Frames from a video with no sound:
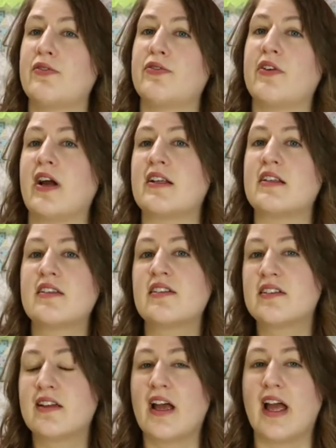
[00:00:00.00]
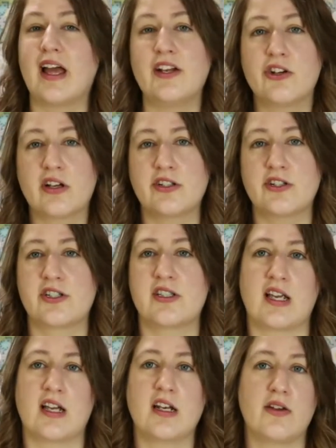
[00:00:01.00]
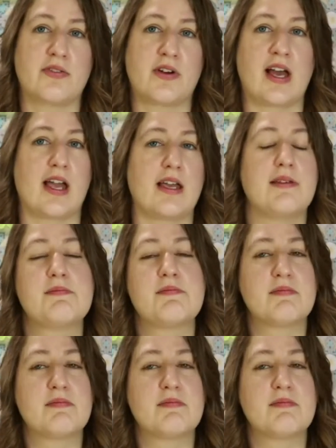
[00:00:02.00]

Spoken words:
friends, and you'll understand if I,